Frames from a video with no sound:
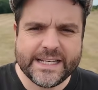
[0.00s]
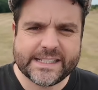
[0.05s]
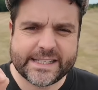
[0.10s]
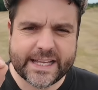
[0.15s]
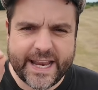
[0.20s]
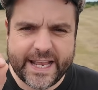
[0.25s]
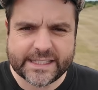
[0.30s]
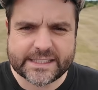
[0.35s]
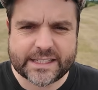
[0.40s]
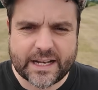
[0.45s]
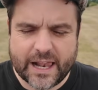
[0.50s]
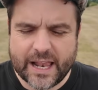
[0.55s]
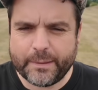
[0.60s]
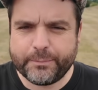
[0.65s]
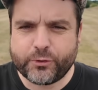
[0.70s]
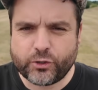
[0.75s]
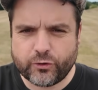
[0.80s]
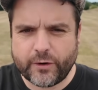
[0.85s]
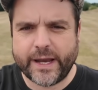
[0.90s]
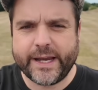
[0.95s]
is an
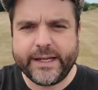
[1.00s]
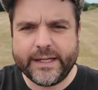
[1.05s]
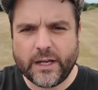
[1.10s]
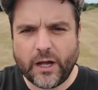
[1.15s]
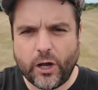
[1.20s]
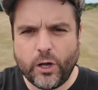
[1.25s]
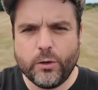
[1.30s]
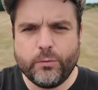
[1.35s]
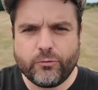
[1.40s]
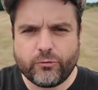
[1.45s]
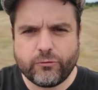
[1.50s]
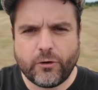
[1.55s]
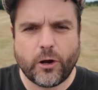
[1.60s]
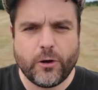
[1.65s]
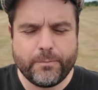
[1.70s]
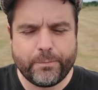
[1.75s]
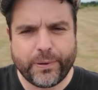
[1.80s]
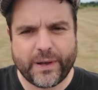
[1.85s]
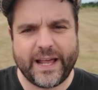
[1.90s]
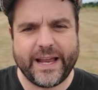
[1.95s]
ex-club trained,
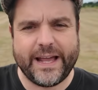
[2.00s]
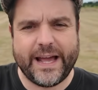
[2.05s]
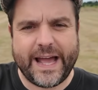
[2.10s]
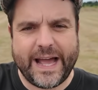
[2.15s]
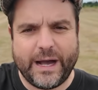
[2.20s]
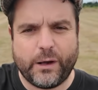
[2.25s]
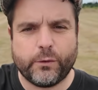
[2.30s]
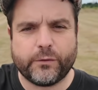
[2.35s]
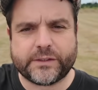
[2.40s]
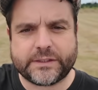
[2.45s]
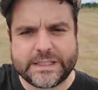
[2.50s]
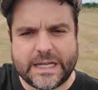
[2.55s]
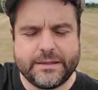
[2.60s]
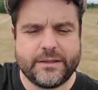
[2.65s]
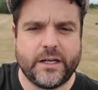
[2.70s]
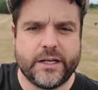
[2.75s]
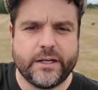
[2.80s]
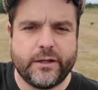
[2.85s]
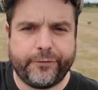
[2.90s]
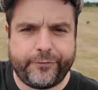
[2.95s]
homegrown player out of
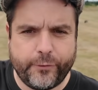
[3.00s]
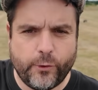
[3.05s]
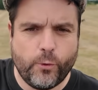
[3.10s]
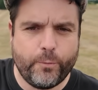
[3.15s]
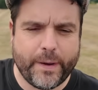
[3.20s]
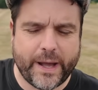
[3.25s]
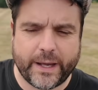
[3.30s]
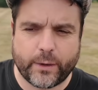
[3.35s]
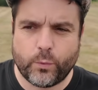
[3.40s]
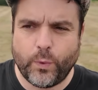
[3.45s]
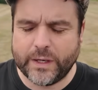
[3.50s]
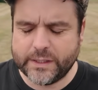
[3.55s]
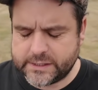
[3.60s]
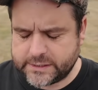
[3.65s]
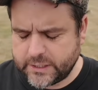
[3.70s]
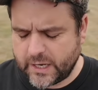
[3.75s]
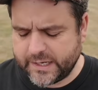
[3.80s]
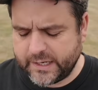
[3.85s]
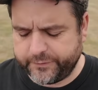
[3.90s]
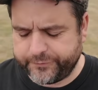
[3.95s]
Sunderland, a fullback,
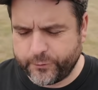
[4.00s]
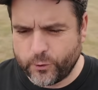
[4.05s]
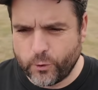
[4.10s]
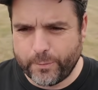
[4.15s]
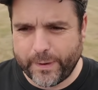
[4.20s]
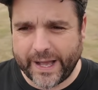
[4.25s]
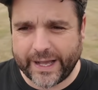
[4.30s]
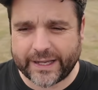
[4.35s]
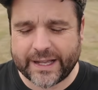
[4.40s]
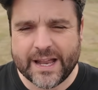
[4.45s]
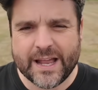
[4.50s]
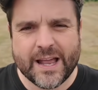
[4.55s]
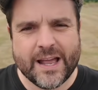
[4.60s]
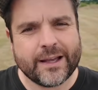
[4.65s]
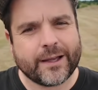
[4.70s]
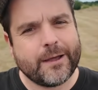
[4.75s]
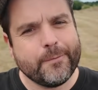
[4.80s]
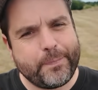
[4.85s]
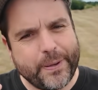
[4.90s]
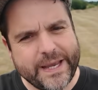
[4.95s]
one-sided fullback,
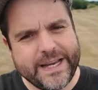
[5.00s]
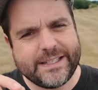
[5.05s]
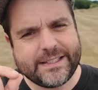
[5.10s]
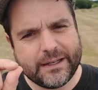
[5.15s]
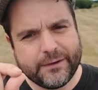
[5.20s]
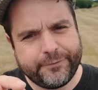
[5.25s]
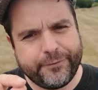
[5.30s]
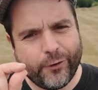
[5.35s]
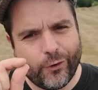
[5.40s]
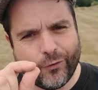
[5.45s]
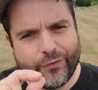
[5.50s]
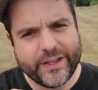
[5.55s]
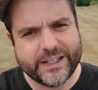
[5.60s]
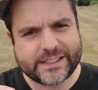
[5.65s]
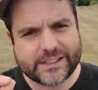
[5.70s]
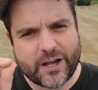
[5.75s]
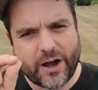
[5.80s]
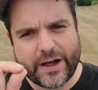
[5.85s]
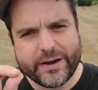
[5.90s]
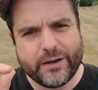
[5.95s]
competing for
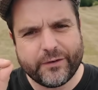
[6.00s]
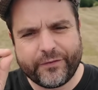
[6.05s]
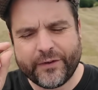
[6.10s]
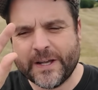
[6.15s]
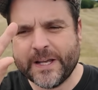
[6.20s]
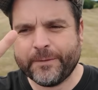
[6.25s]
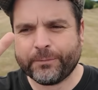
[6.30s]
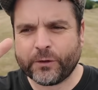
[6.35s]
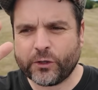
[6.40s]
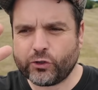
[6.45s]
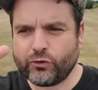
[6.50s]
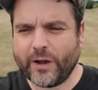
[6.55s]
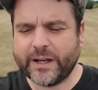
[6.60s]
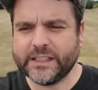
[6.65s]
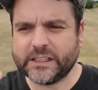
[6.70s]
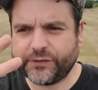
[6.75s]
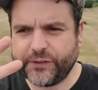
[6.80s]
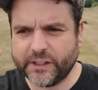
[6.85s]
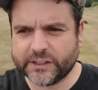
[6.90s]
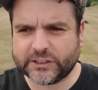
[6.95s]
this kind of
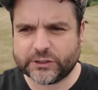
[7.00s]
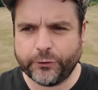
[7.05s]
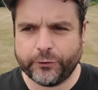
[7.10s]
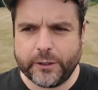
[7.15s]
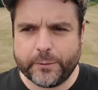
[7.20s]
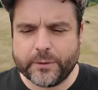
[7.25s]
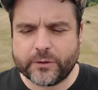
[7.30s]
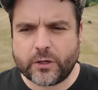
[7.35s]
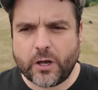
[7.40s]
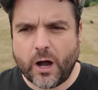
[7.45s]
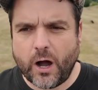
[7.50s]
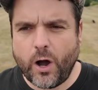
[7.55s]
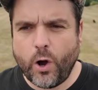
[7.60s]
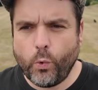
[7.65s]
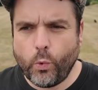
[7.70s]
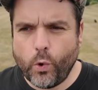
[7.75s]
transfer story with Kyle